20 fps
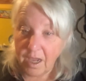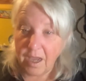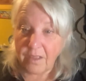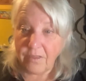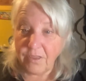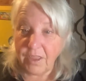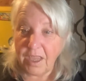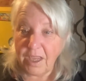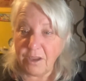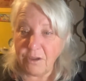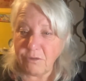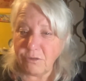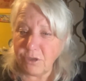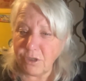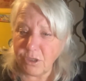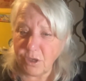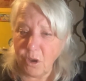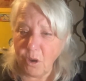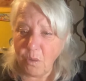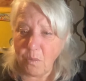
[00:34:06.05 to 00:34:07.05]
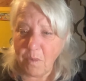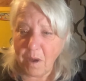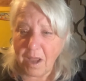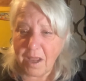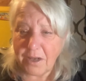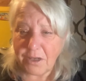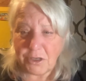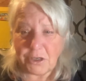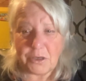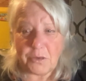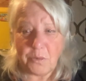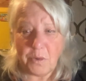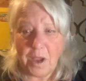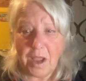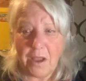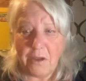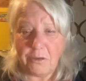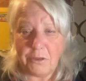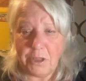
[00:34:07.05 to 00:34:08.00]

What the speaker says: Thank you so much. Wow,